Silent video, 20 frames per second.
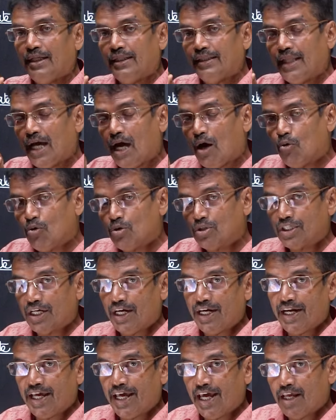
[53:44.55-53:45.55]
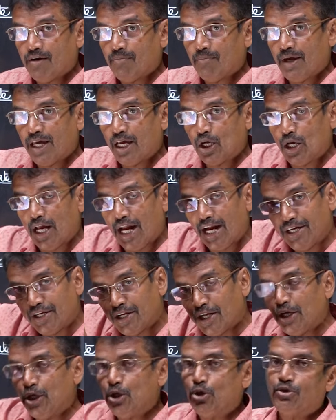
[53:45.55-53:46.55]
the outside air may
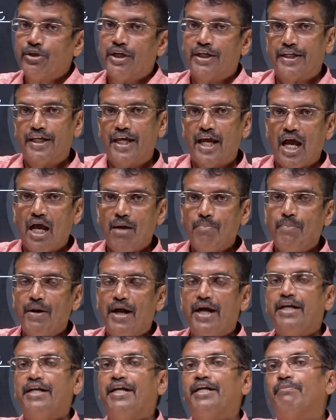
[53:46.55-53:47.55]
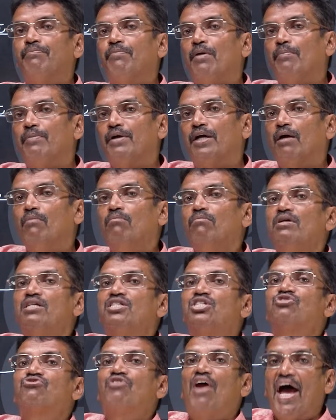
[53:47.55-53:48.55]
enter into that gap and it may become
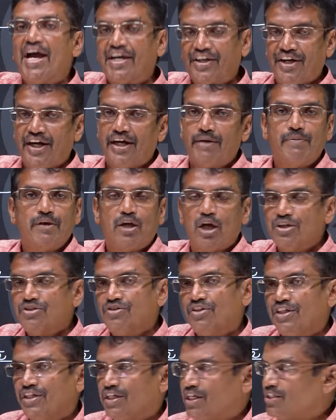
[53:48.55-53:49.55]
stagnant because it